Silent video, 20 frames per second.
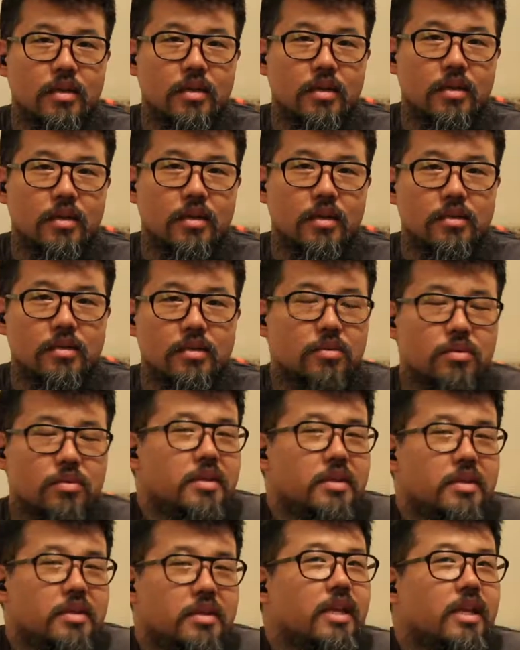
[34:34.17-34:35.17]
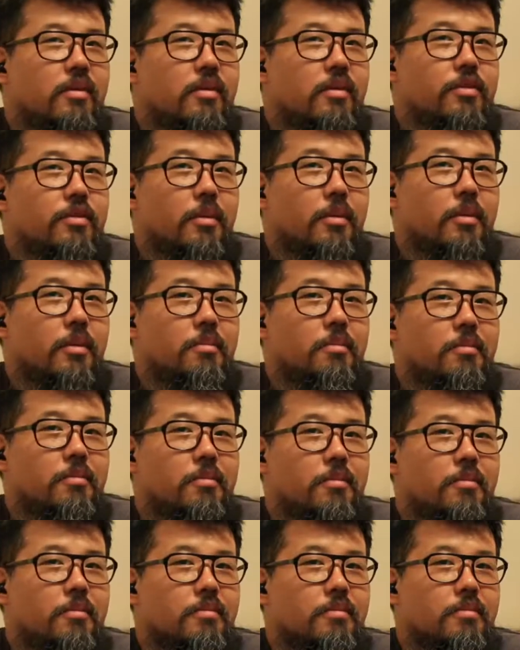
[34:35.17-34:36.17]
So where'd the money come from?
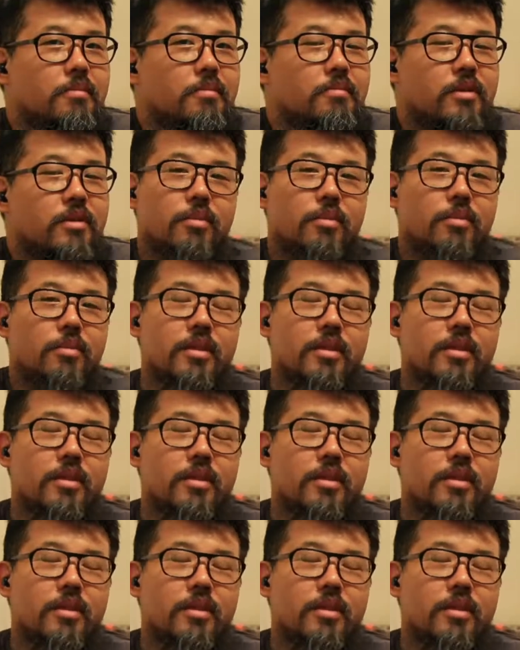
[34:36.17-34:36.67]
Where'd